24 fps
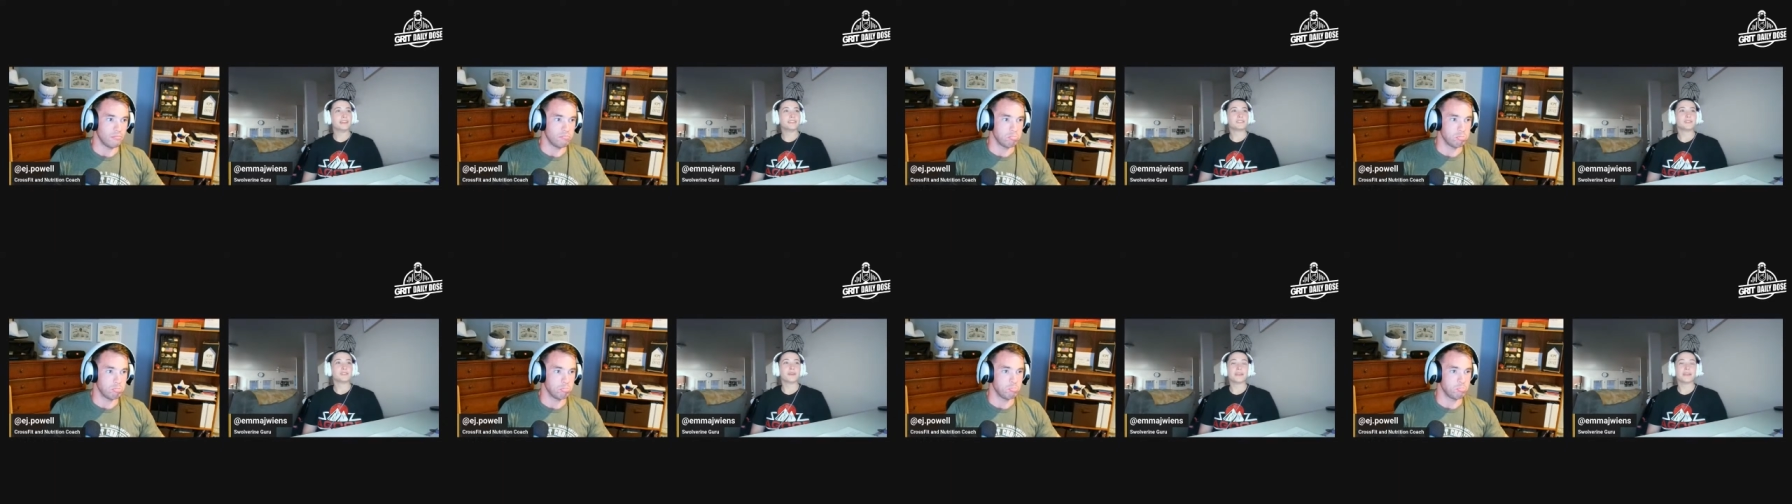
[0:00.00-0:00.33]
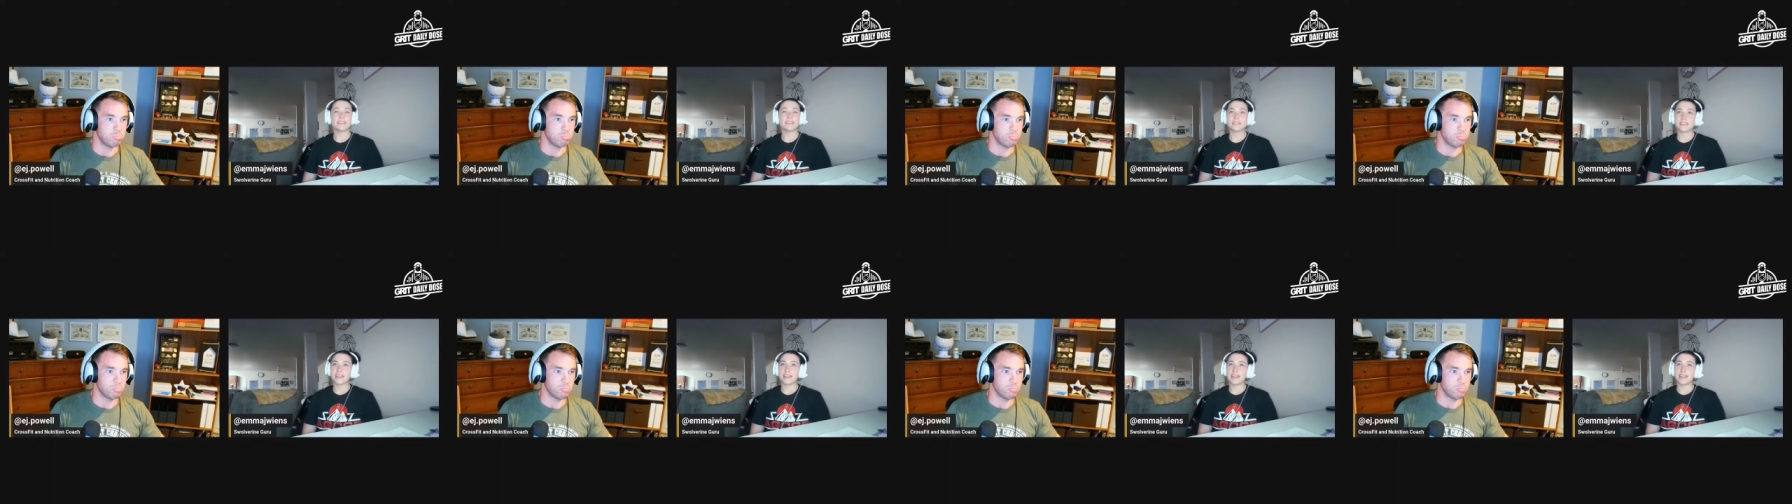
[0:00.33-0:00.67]
So
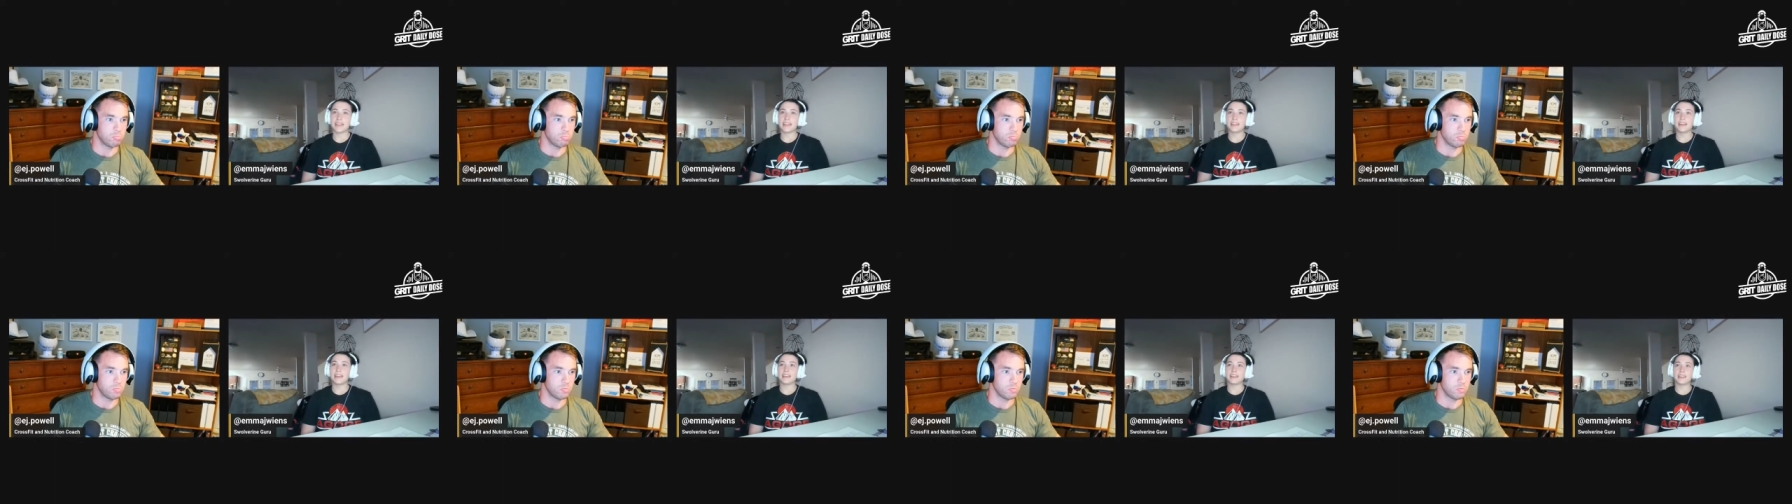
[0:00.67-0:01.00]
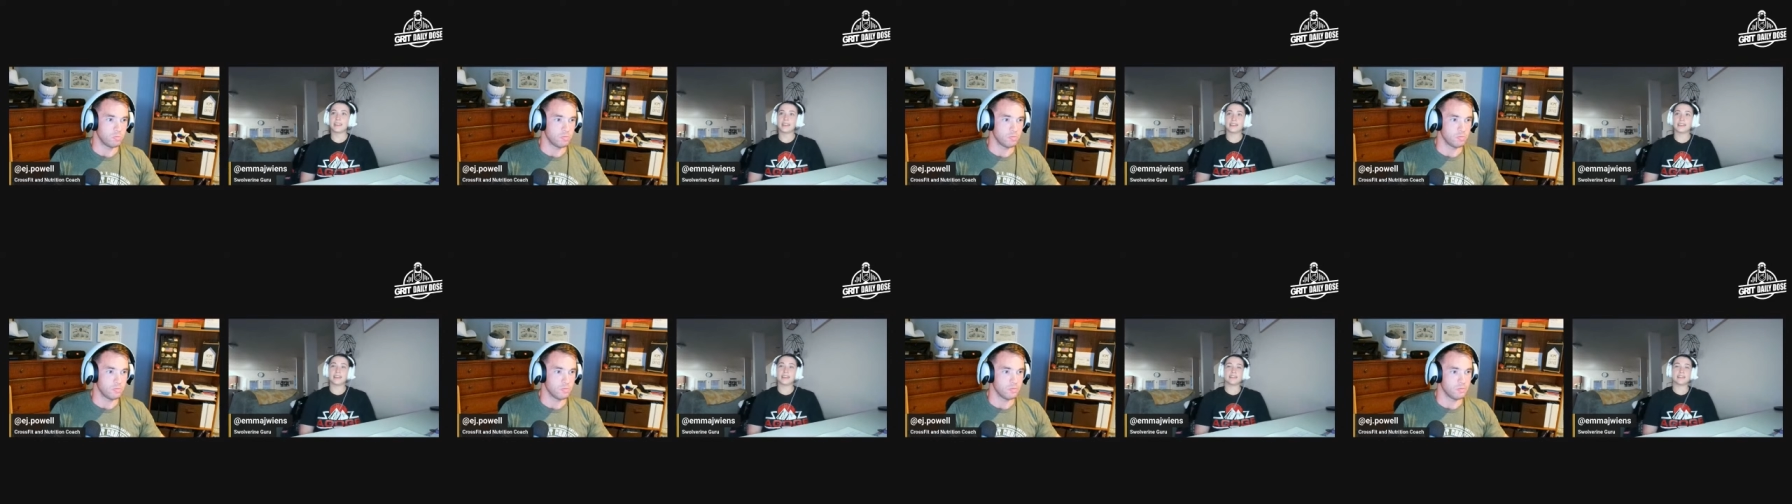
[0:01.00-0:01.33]
ACE-K
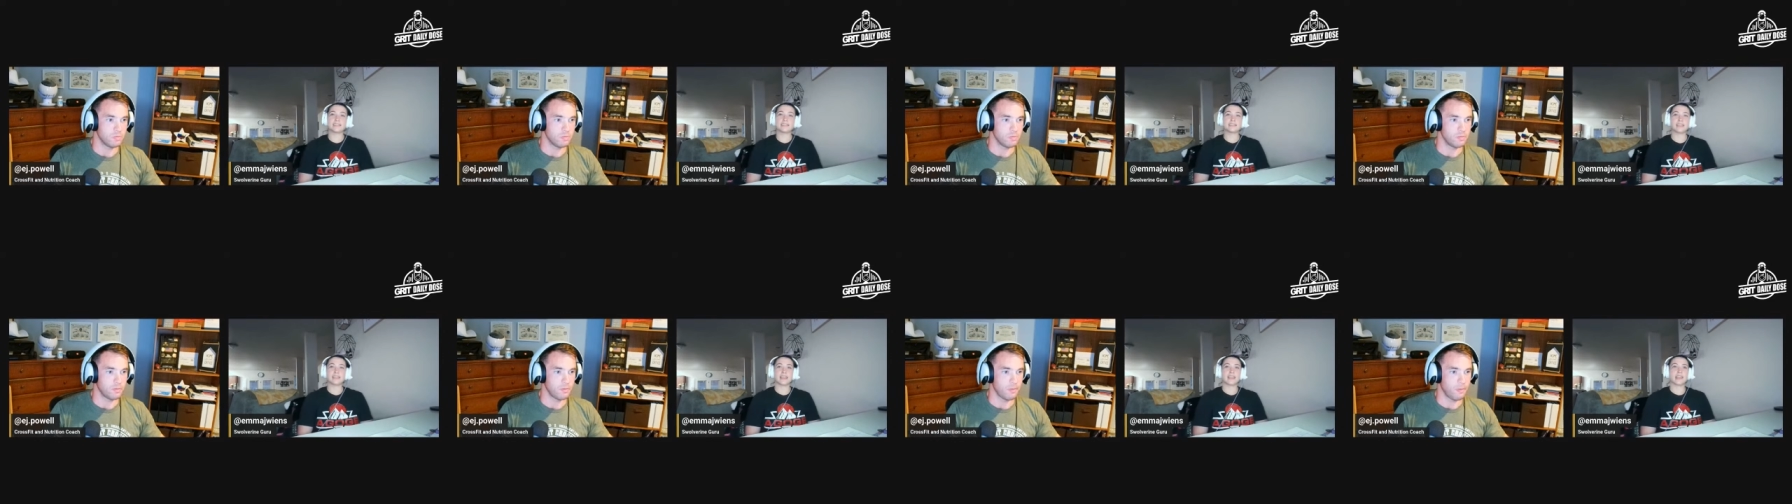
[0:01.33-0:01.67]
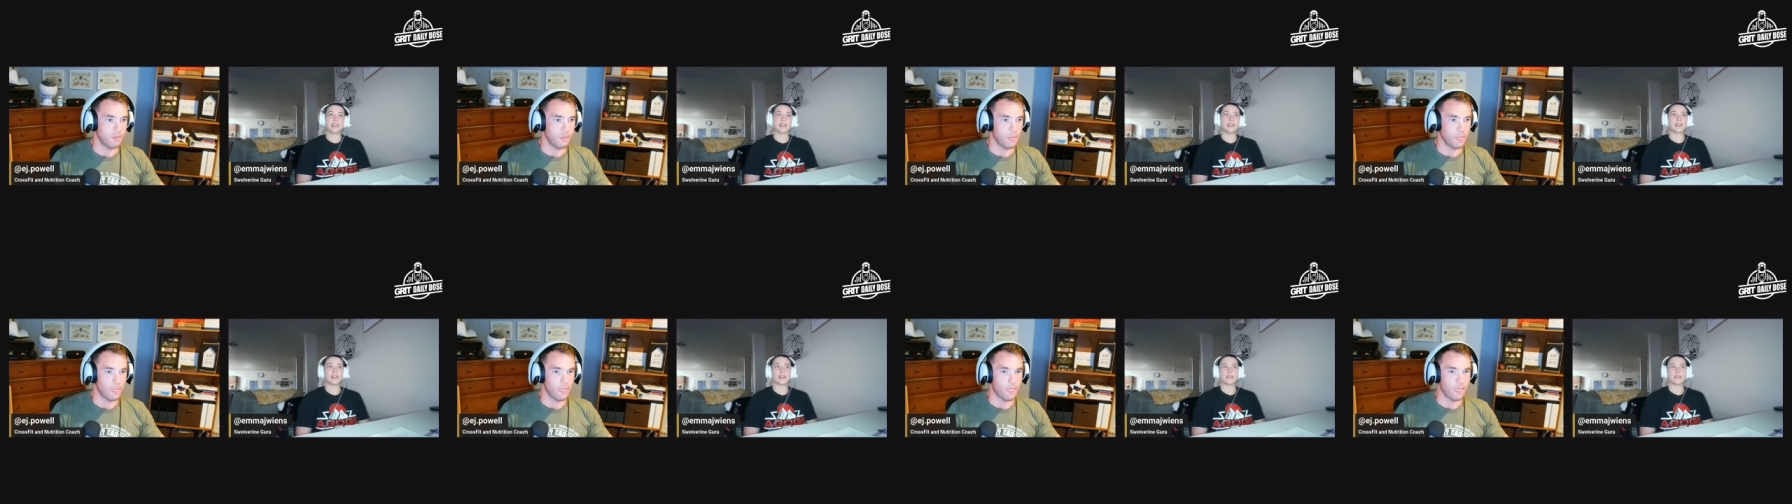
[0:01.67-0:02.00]
is I